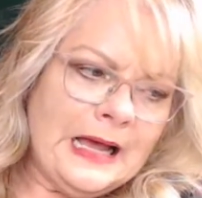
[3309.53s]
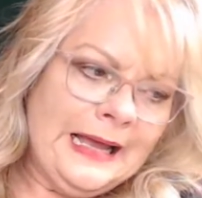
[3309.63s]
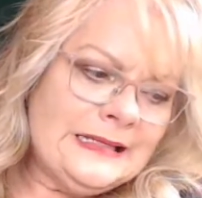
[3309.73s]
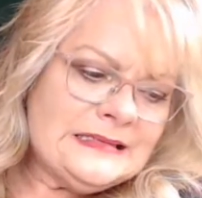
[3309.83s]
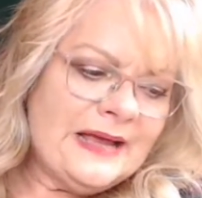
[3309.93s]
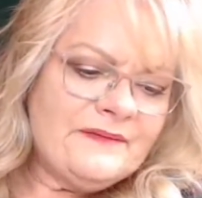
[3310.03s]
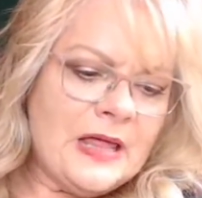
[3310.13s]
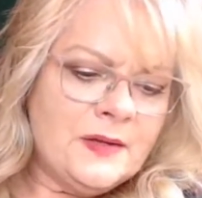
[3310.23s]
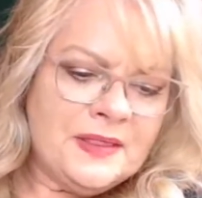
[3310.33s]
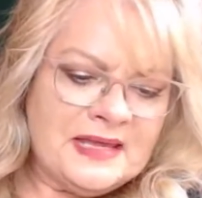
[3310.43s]
just have
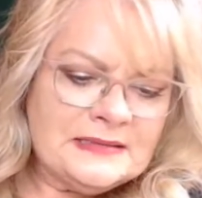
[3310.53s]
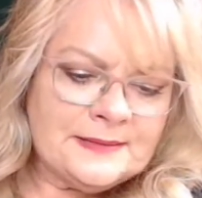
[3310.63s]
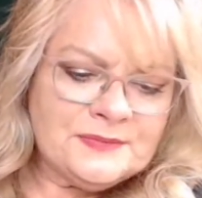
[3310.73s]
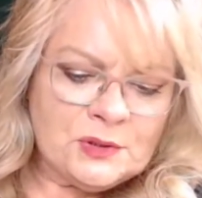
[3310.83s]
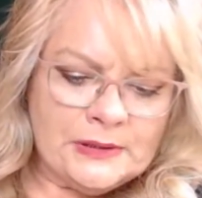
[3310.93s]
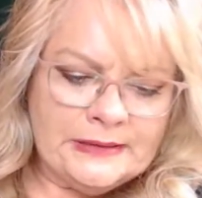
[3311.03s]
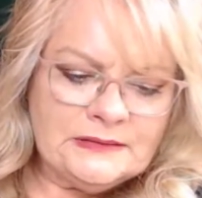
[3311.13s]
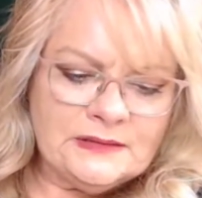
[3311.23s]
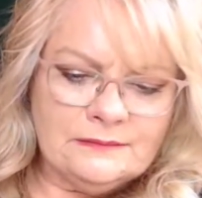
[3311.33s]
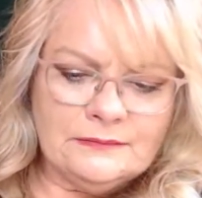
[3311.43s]
other things I'm trying
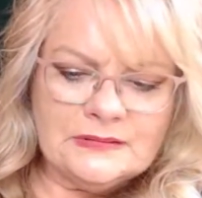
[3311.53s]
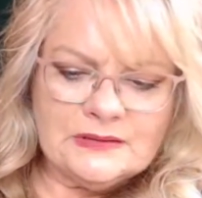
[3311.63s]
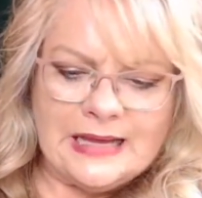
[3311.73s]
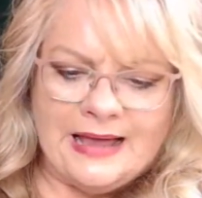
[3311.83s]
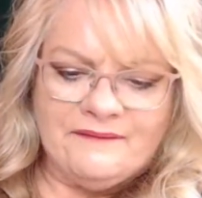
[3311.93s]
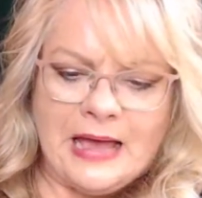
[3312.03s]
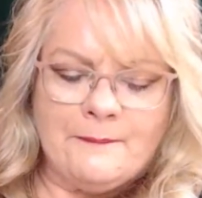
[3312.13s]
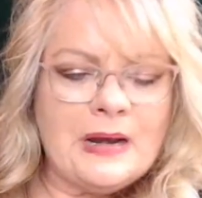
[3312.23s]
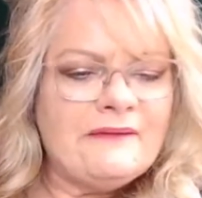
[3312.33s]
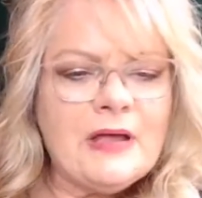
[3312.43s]
to have
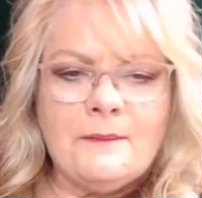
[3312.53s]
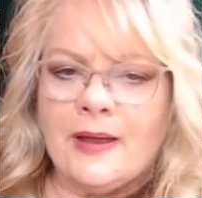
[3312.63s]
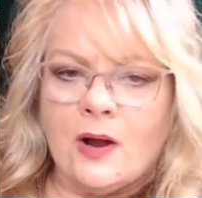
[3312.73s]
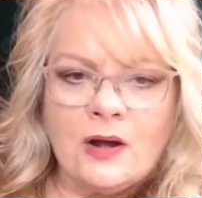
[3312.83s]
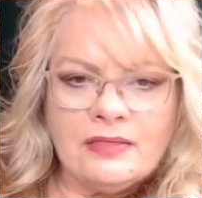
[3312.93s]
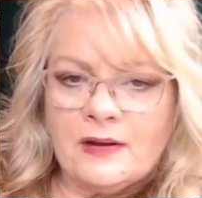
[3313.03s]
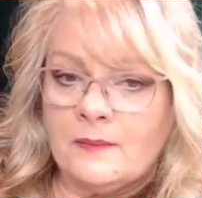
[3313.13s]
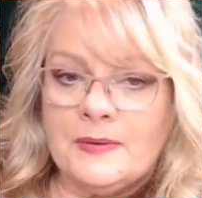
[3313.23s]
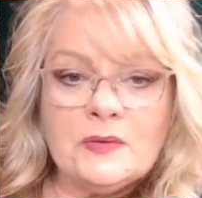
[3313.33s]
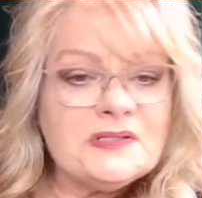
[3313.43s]
happen. I've got my art
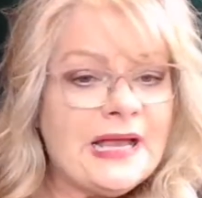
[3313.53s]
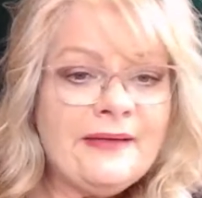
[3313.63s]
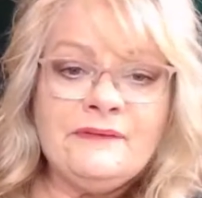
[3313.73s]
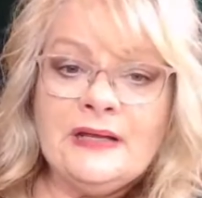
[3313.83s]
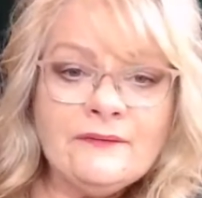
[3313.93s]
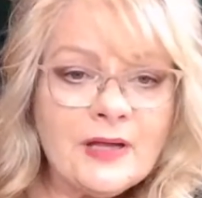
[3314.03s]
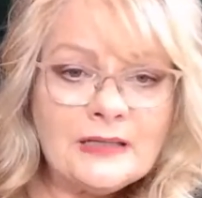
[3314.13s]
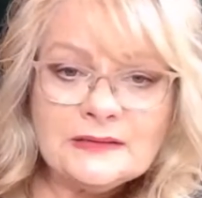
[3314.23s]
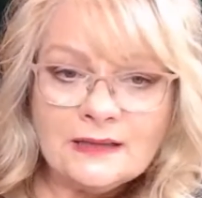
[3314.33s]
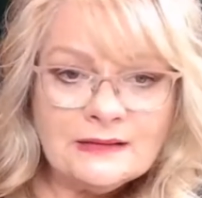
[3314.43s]
therapy, which I haven't even
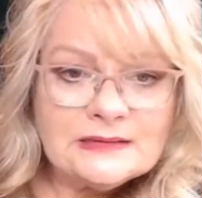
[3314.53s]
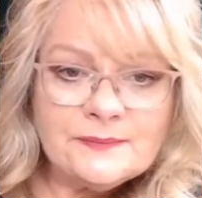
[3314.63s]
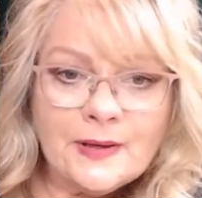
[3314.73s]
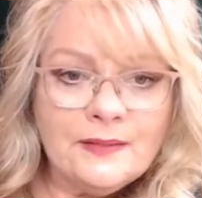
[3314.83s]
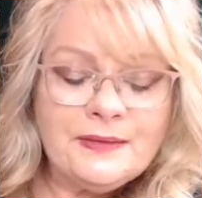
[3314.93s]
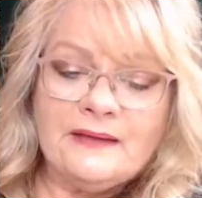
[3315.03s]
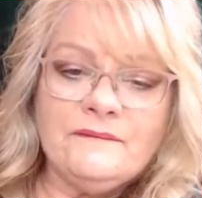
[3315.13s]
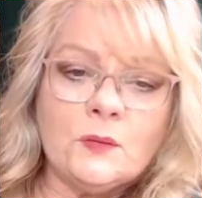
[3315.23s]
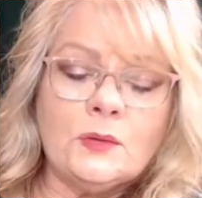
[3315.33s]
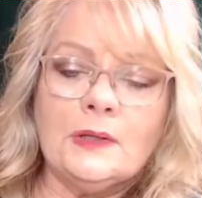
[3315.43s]
got done this month. I
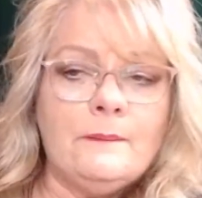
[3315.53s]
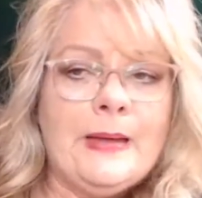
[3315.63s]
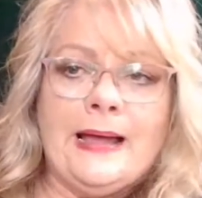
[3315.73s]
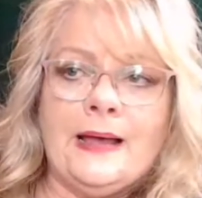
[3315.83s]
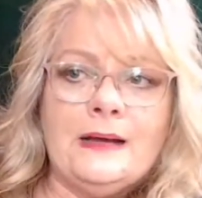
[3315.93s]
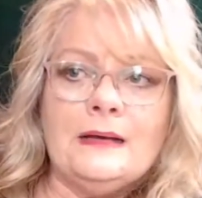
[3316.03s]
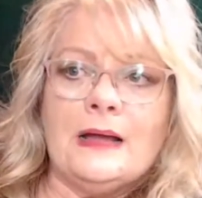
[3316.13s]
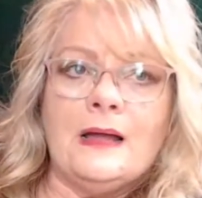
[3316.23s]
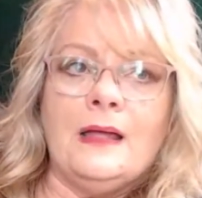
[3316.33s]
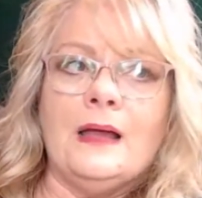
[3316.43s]
feel really bad.
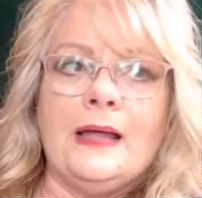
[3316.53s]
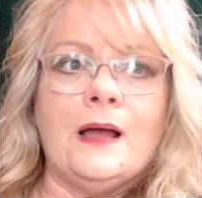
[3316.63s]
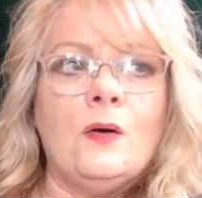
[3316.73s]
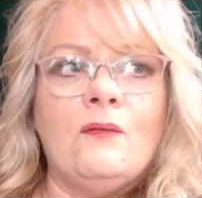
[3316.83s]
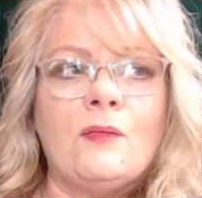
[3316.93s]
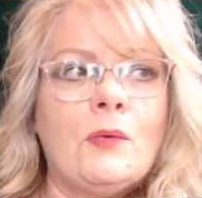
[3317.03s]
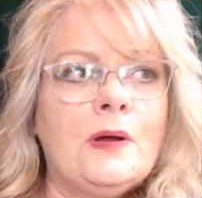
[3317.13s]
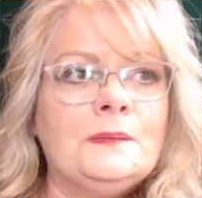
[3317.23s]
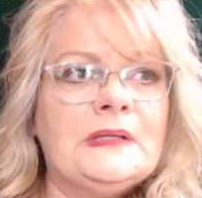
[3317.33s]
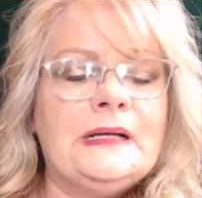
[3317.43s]
I got
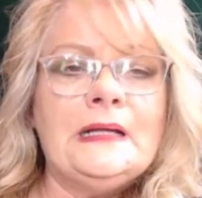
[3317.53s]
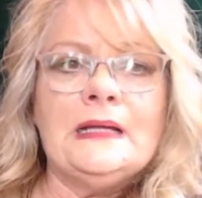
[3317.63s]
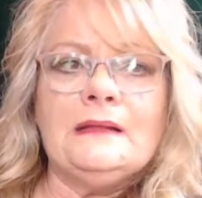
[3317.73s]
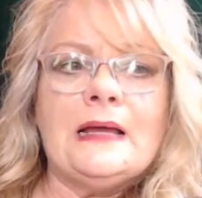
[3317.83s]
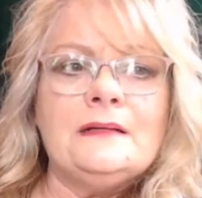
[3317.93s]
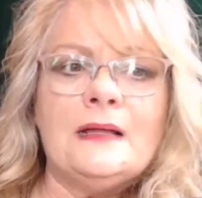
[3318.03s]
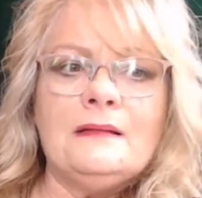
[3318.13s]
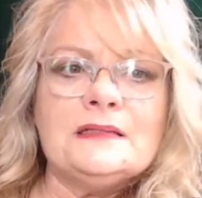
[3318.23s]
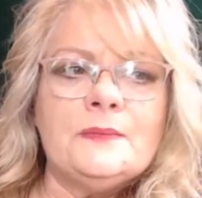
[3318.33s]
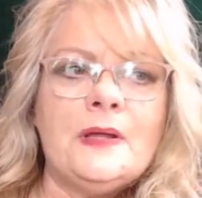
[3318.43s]
overwhelmed that I didn't get that done
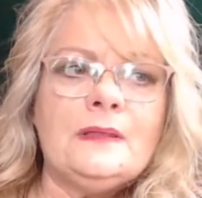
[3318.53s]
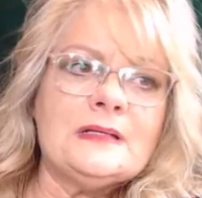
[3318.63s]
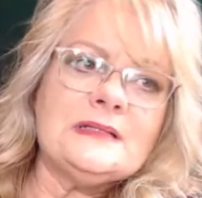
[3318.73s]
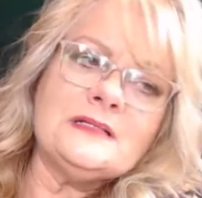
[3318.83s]
this month because I